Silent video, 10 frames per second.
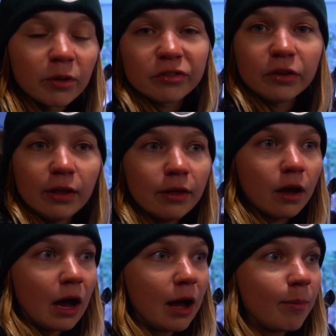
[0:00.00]
We'll see.
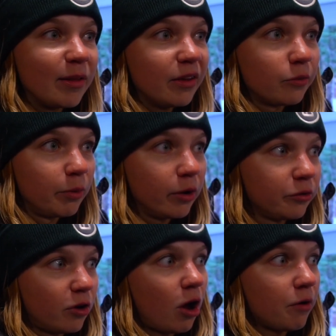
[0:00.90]
Uh, I might take the
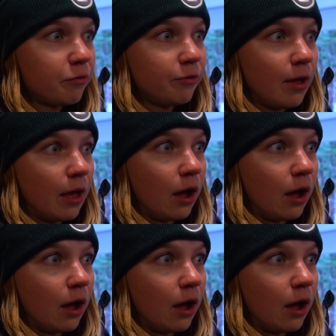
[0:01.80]
reels off,